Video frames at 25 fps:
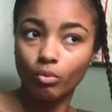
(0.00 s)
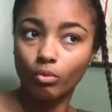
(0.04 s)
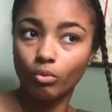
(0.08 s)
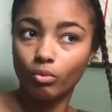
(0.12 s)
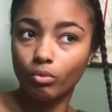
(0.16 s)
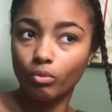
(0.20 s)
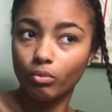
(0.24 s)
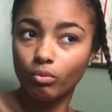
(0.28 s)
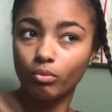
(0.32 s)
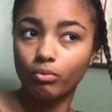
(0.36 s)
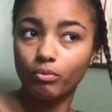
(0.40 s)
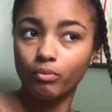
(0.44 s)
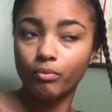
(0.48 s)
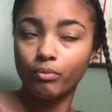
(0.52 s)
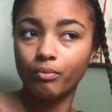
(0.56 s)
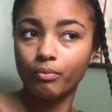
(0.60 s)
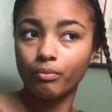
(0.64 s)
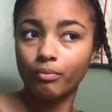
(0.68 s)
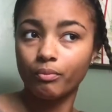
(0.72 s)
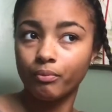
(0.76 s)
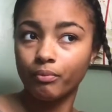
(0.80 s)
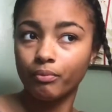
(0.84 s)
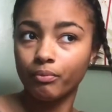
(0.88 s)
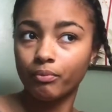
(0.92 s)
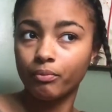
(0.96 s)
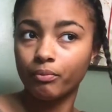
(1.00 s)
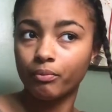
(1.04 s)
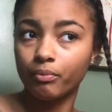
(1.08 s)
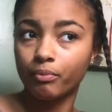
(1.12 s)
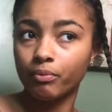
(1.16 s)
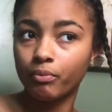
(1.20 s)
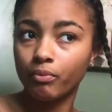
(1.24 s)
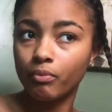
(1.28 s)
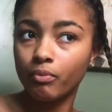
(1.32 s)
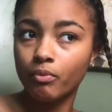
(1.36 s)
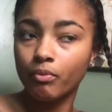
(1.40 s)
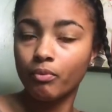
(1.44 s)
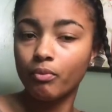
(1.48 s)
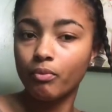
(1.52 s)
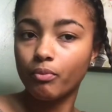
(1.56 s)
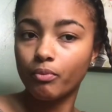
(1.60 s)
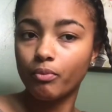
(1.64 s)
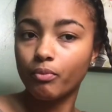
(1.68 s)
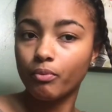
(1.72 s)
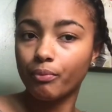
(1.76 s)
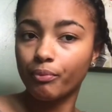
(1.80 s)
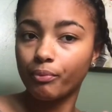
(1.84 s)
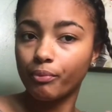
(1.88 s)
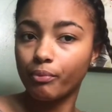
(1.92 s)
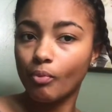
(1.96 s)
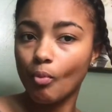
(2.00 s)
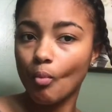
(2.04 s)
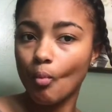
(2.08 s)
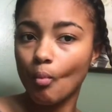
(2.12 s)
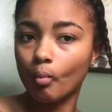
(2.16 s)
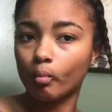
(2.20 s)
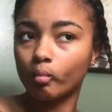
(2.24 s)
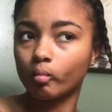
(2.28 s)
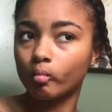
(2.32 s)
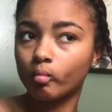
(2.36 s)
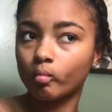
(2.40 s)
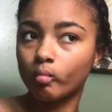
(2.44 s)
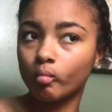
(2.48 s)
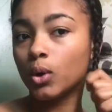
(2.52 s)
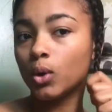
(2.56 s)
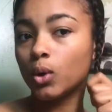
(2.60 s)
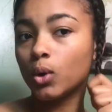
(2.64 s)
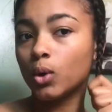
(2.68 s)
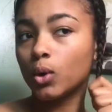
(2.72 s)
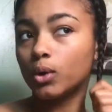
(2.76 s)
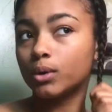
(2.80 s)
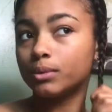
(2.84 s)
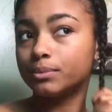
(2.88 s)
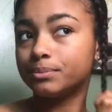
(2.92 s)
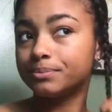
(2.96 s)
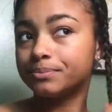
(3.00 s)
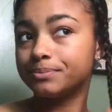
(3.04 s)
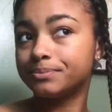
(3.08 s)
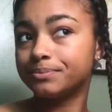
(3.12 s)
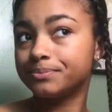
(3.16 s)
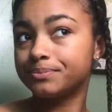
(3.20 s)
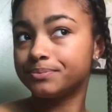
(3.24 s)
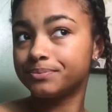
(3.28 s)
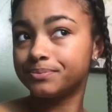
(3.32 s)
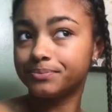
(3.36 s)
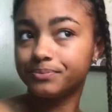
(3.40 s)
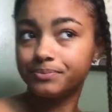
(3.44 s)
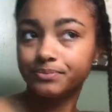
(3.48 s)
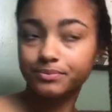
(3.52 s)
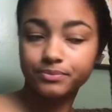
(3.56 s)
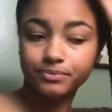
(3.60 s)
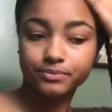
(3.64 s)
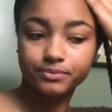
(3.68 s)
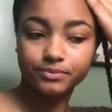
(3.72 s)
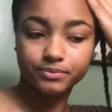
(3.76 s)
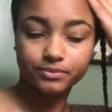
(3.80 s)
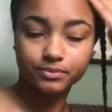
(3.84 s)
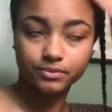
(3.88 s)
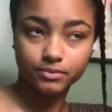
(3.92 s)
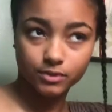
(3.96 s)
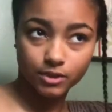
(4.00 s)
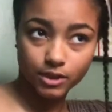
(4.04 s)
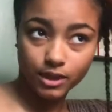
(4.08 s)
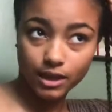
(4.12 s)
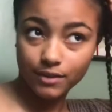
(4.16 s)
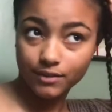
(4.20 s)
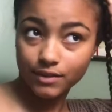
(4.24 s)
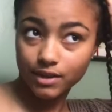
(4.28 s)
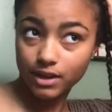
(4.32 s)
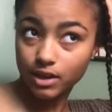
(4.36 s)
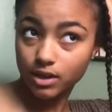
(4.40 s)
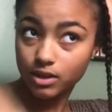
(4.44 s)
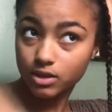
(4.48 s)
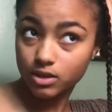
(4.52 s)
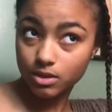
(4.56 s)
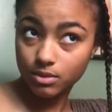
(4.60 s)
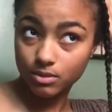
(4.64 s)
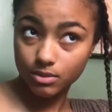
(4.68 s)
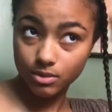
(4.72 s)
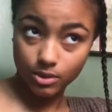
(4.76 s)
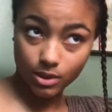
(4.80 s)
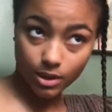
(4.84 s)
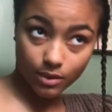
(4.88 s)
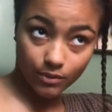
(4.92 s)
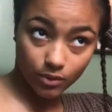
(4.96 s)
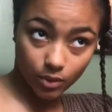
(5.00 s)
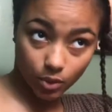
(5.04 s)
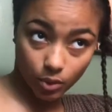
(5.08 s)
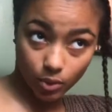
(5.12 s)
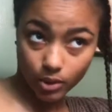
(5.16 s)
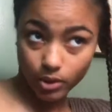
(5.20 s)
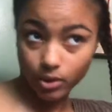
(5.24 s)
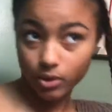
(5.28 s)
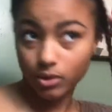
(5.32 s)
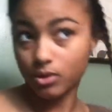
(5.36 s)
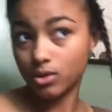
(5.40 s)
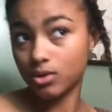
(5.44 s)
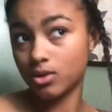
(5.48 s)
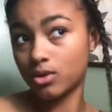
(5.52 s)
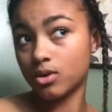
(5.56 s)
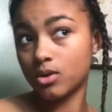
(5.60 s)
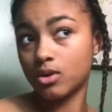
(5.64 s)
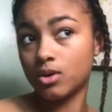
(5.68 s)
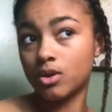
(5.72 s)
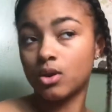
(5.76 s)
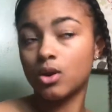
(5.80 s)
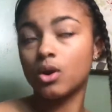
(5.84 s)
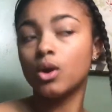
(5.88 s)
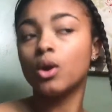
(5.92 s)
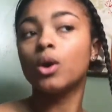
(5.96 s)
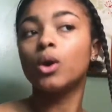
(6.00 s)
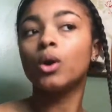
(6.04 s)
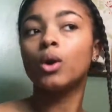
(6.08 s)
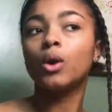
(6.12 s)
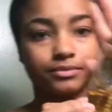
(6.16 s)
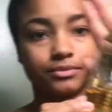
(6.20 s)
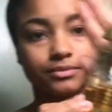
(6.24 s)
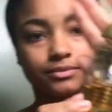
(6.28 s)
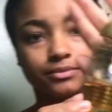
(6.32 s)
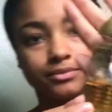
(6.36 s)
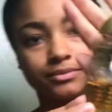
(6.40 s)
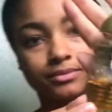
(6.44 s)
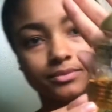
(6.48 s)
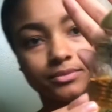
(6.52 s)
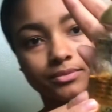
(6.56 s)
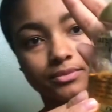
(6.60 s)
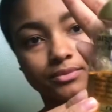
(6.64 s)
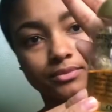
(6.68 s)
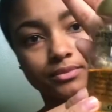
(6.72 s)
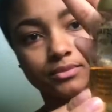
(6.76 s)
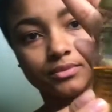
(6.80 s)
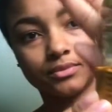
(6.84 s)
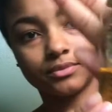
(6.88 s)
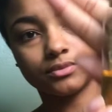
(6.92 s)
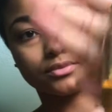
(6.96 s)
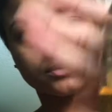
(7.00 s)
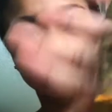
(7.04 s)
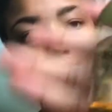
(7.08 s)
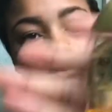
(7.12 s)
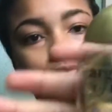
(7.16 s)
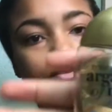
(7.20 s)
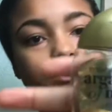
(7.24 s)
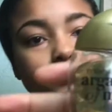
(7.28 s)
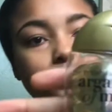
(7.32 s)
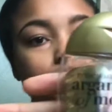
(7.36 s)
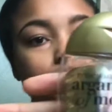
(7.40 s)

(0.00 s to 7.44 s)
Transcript: to braid. So then after that, I'm just going to wrap up the end, and that is the braid. And I'm showing you guys this oil.